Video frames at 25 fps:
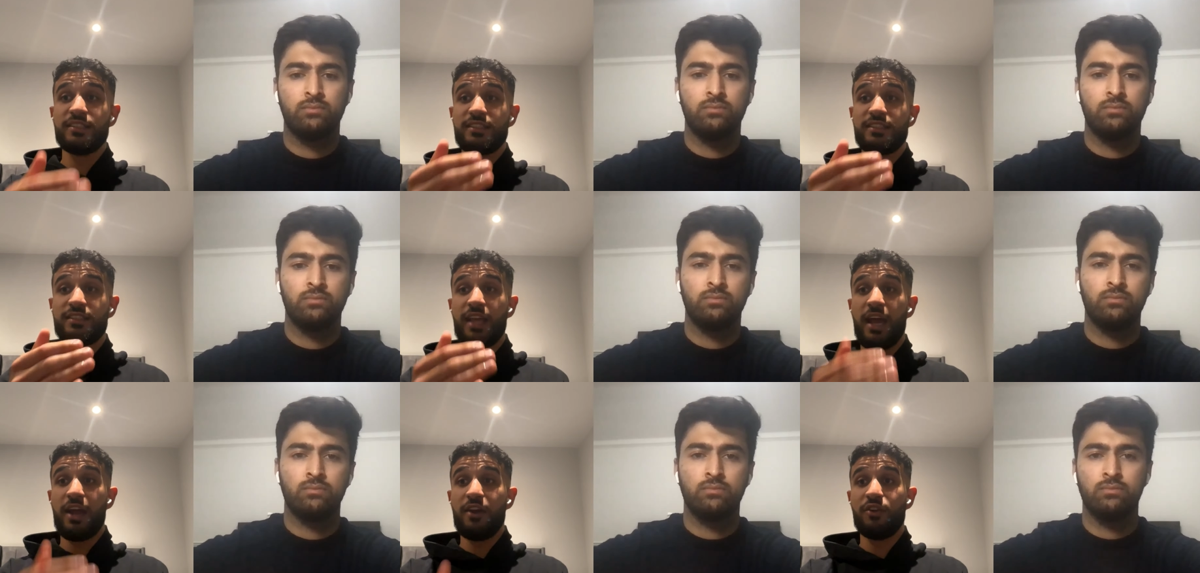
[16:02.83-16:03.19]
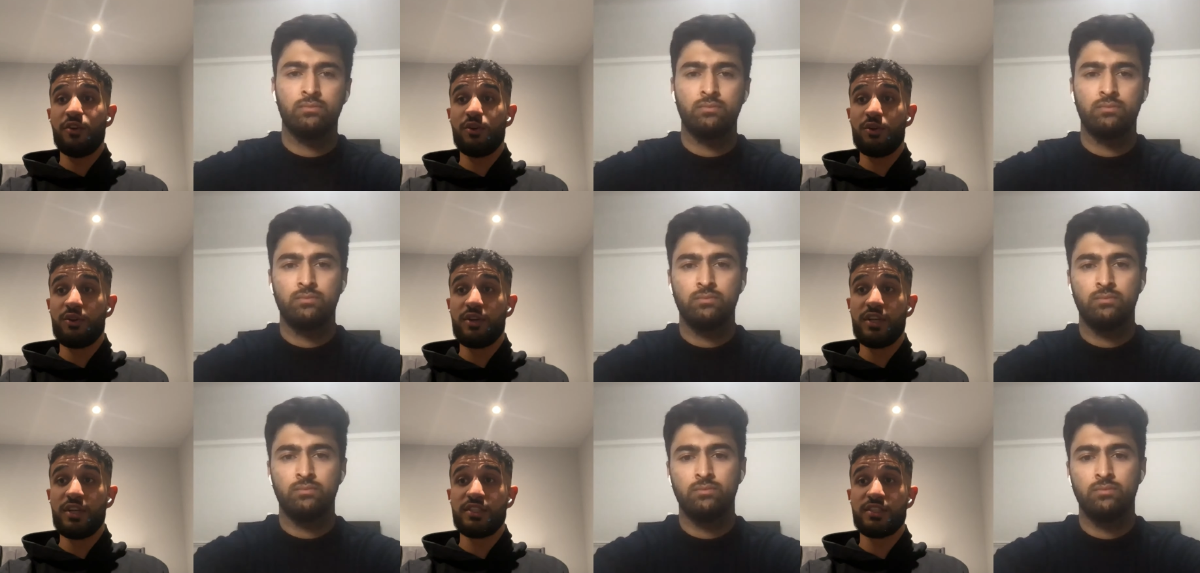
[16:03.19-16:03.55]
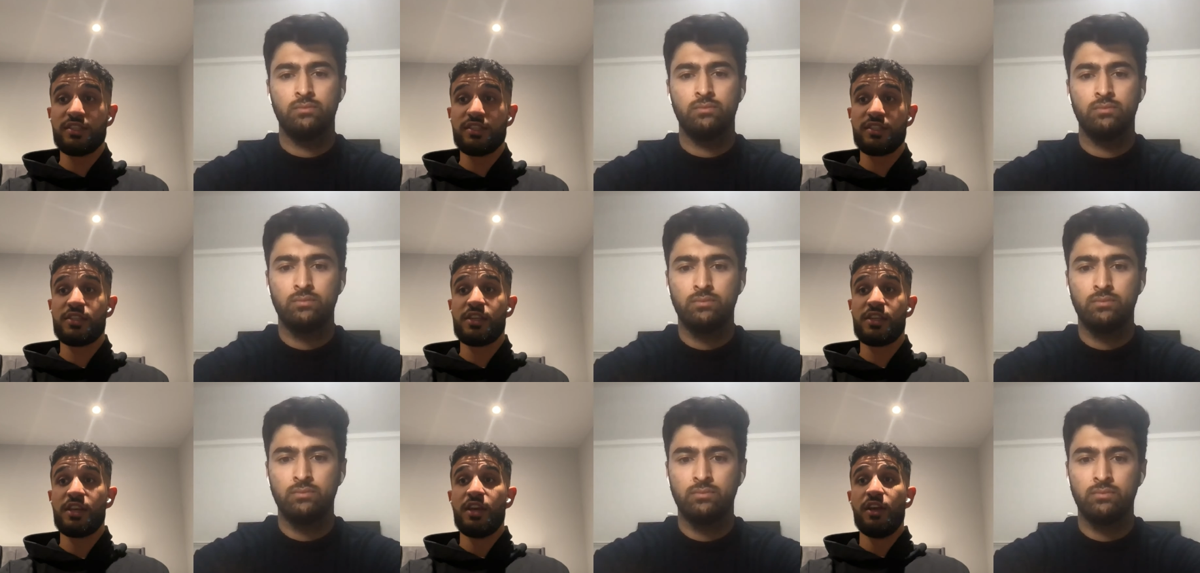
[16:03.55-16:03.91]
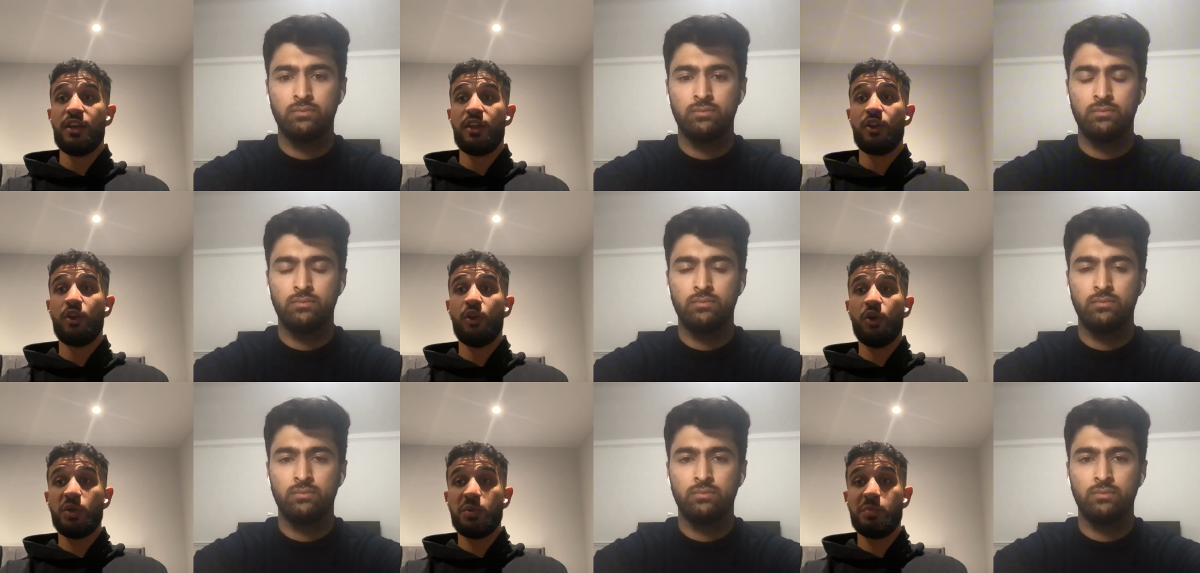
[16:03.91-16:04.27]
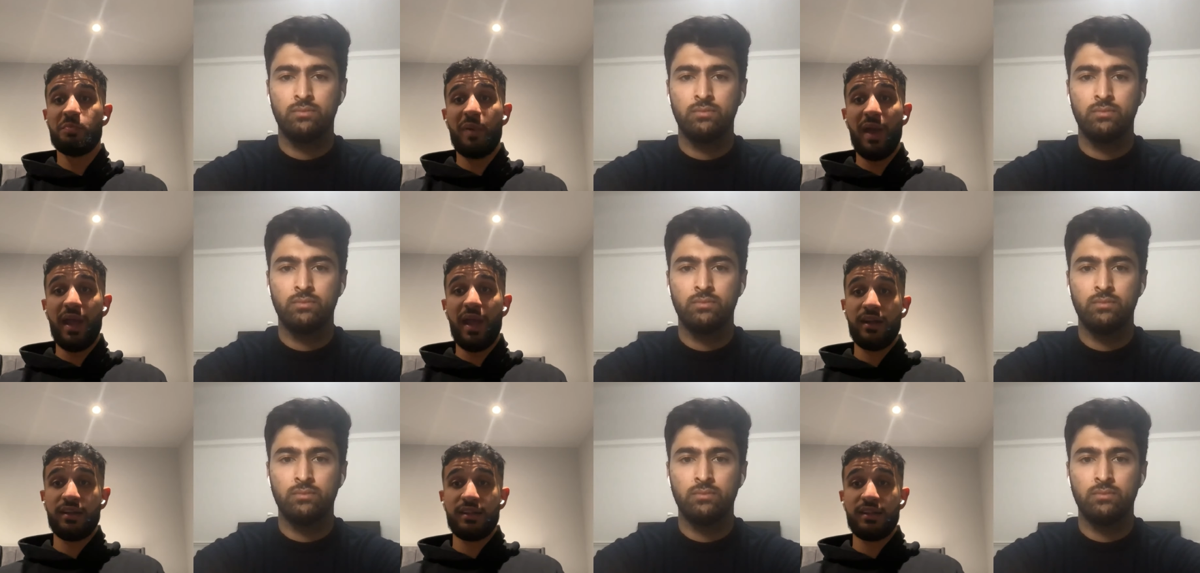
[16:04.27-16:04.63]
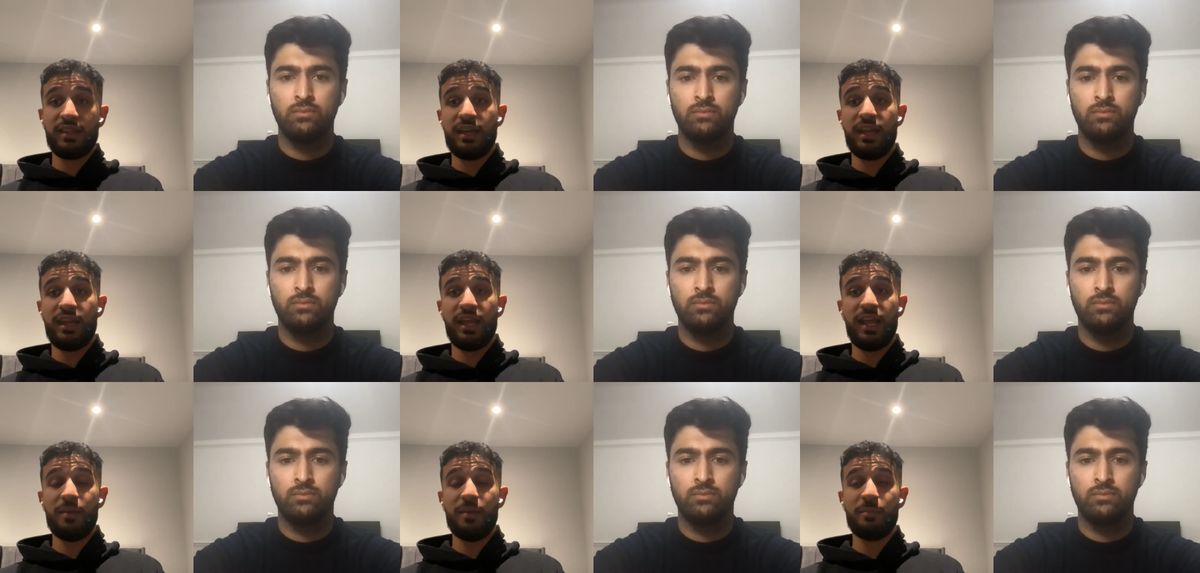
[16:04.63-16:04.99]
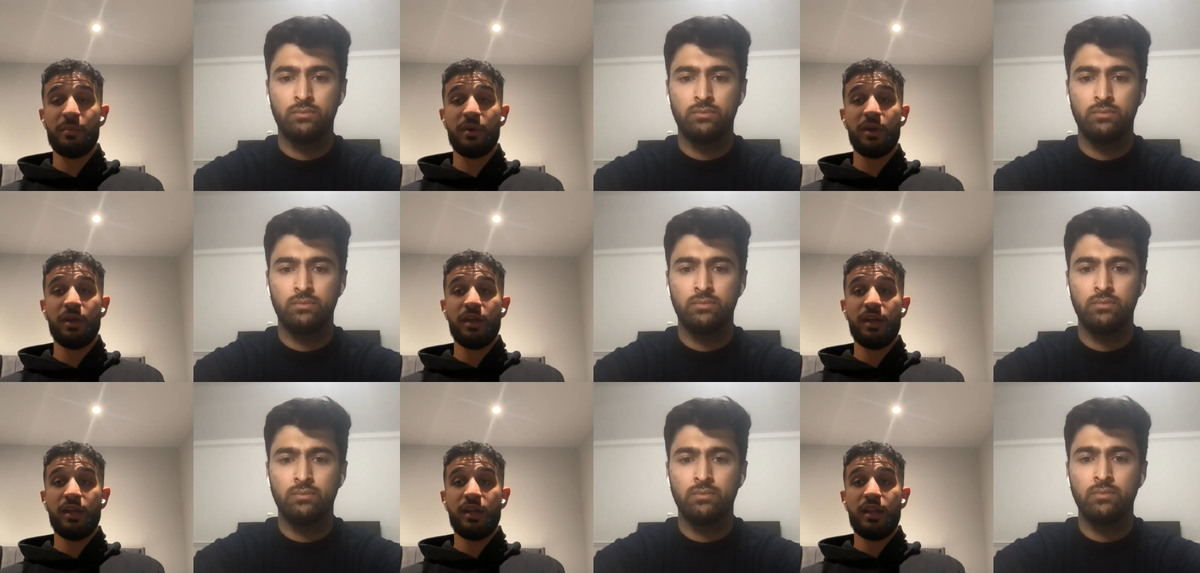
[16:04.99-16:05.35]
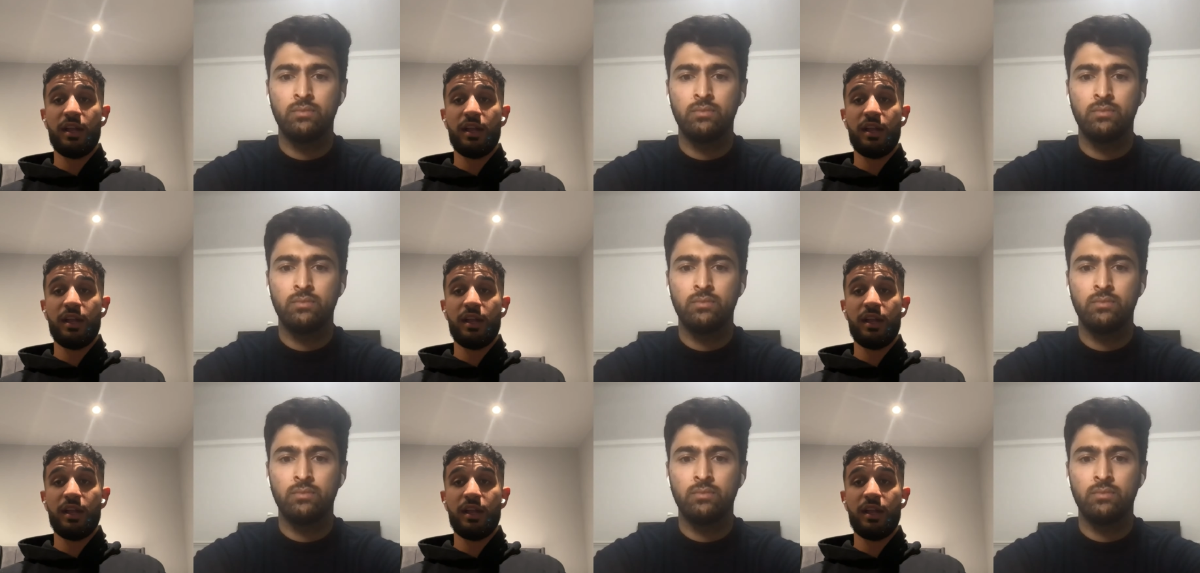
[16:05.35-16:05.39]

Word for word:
Speaker 1: the terrorists look better than him.